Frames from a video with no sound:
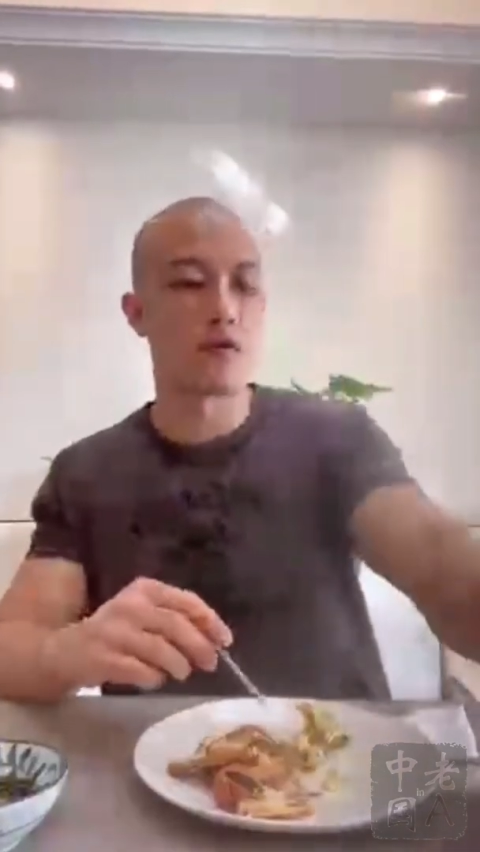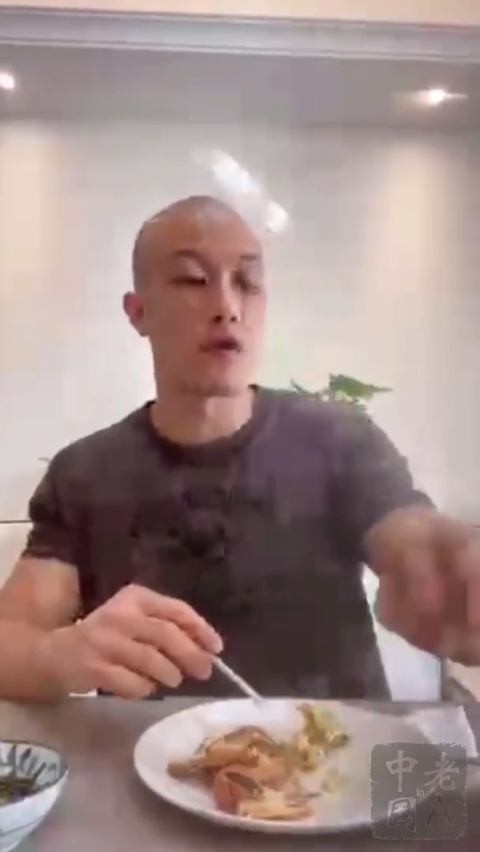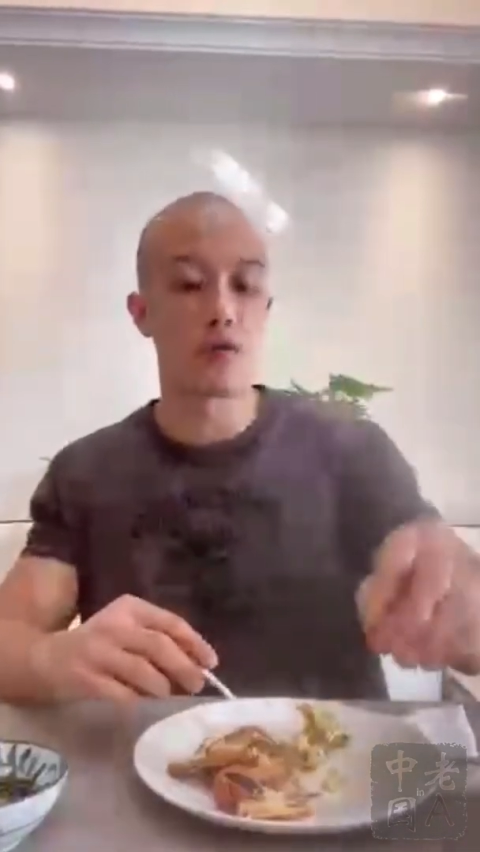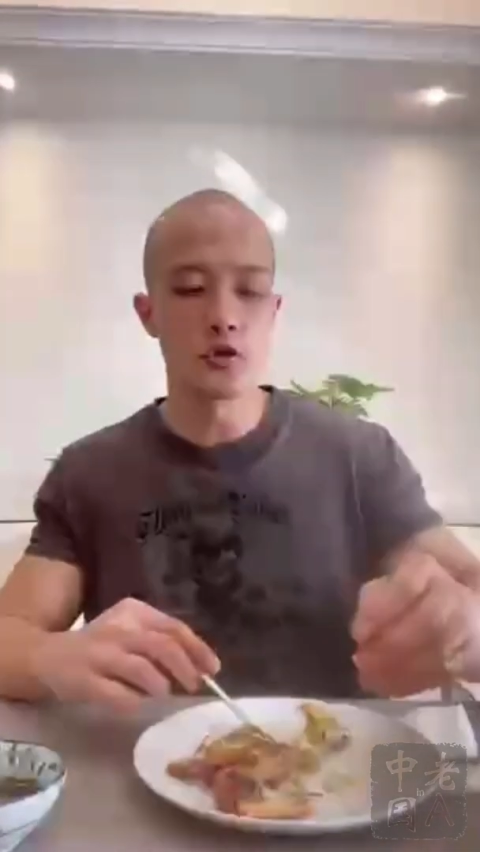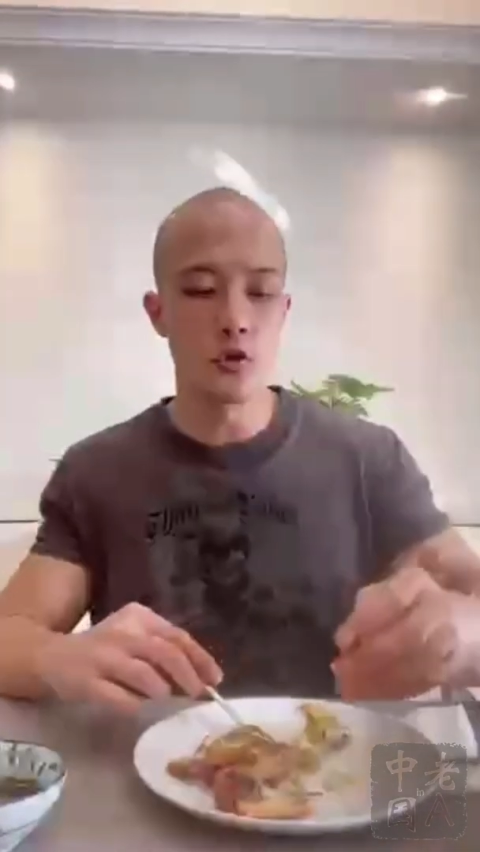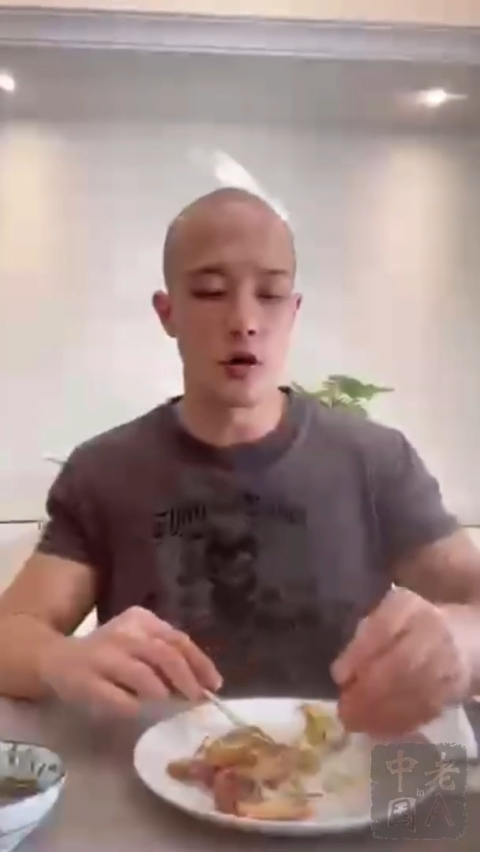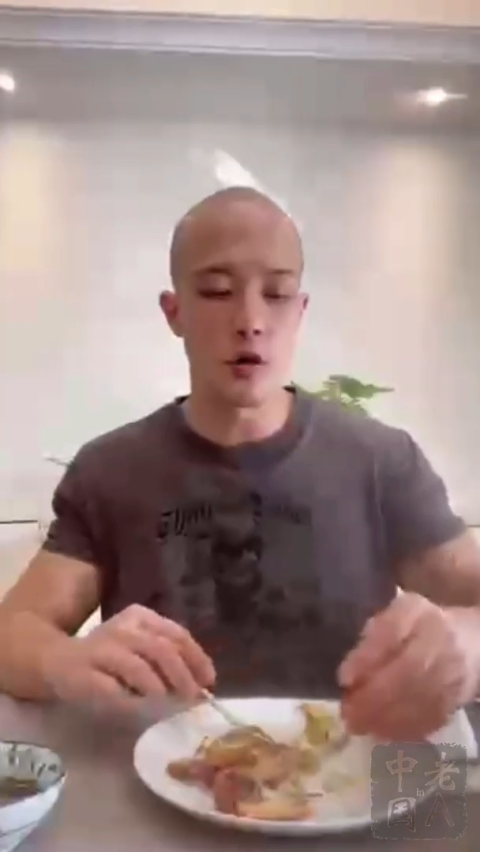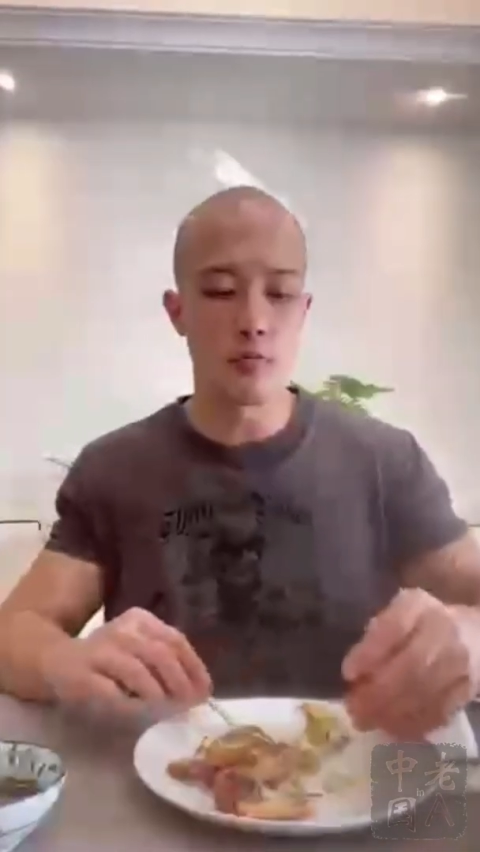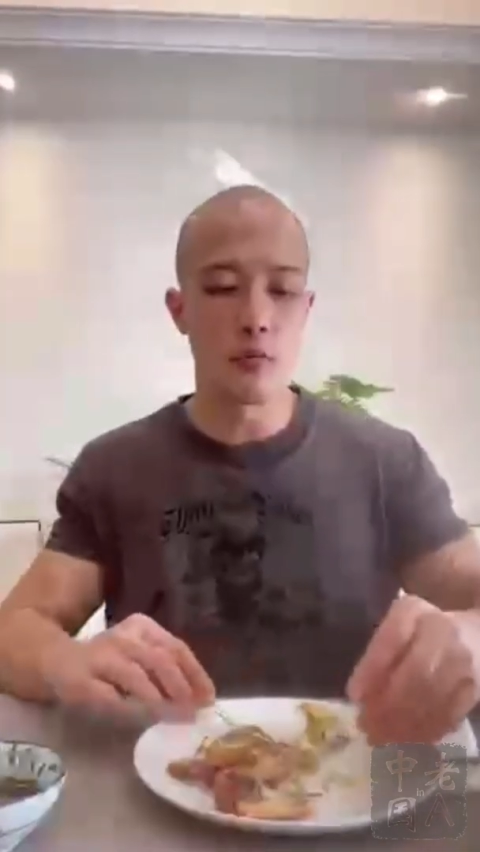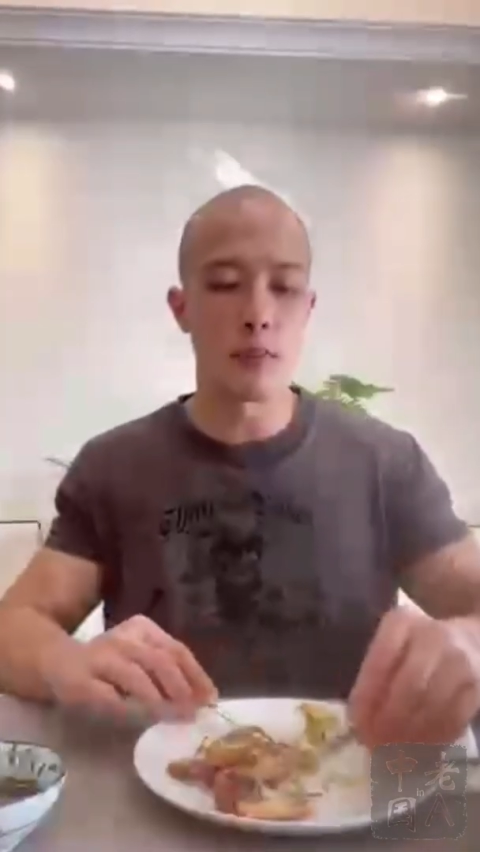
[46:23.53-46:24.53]
those who
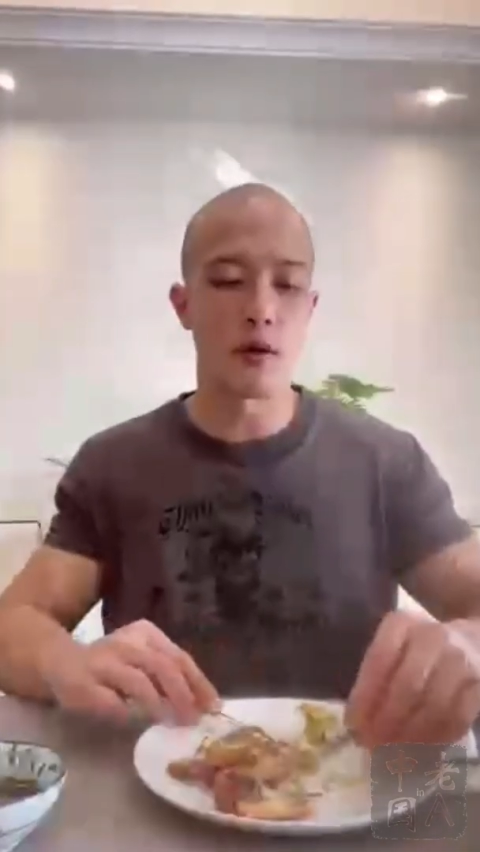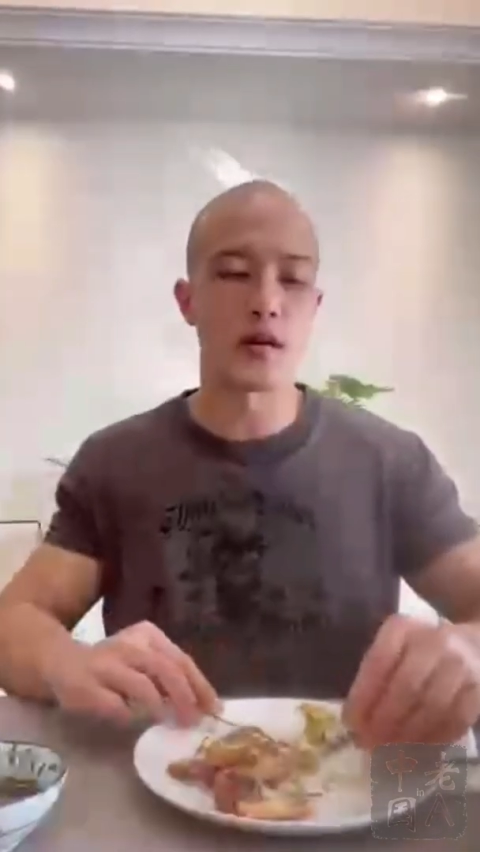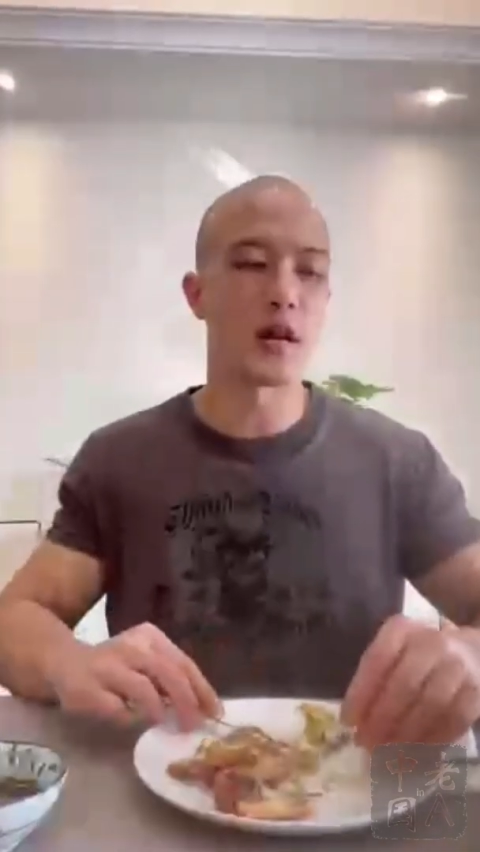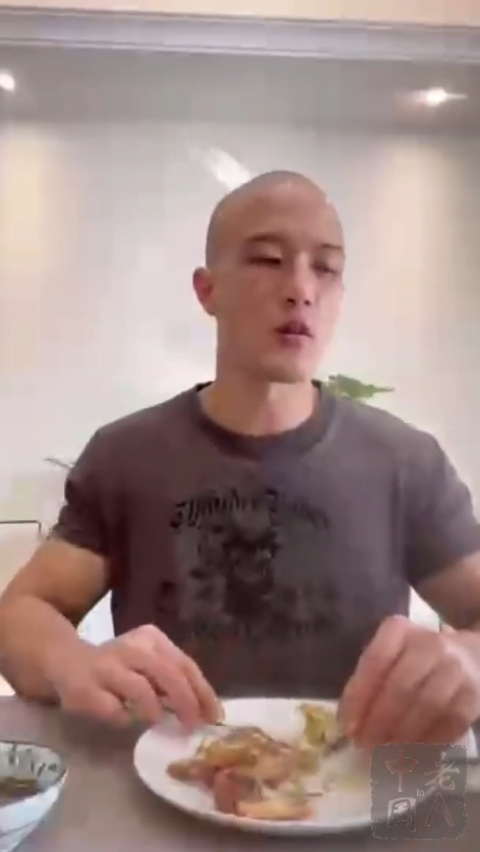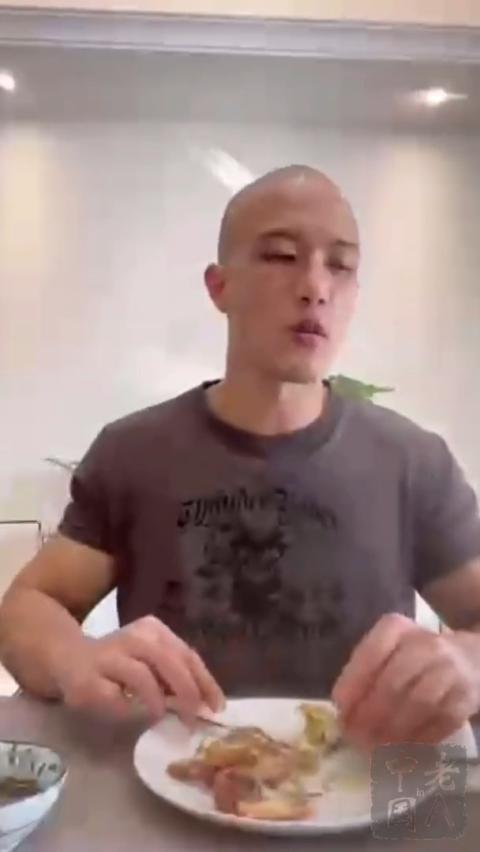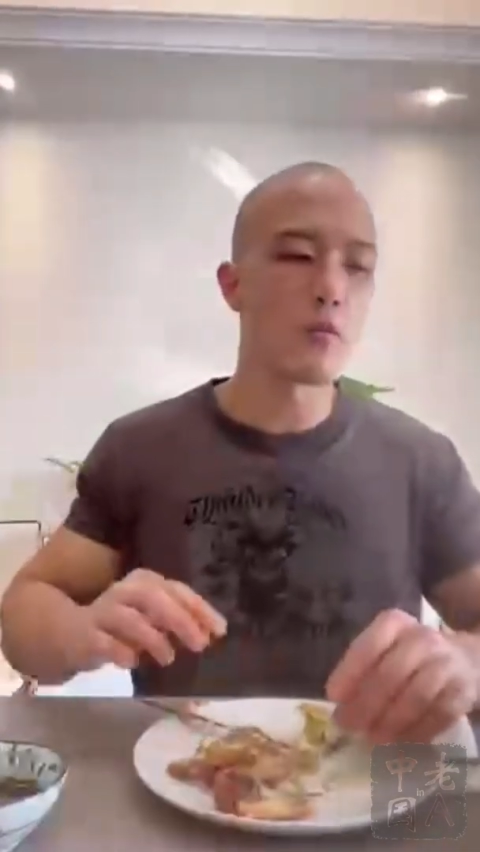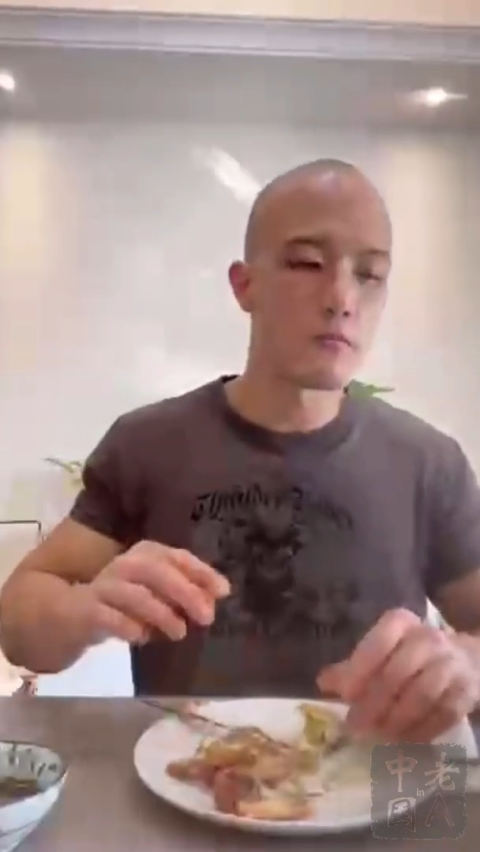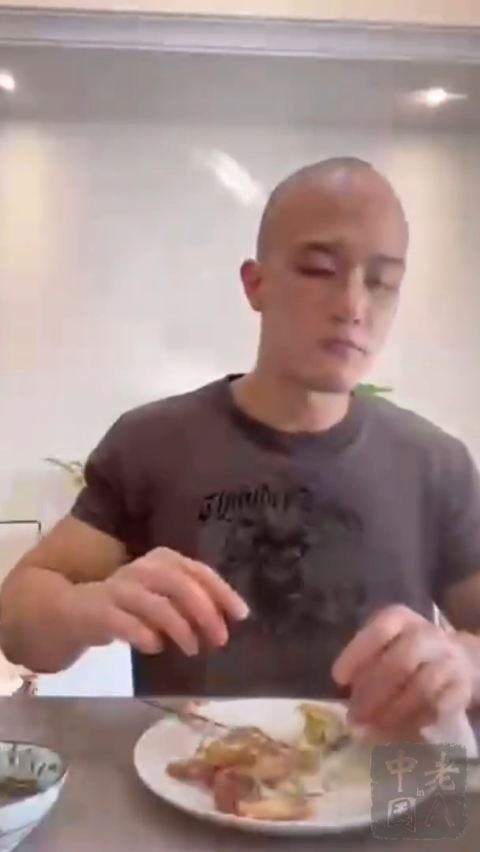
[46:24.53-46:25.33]
are more particular,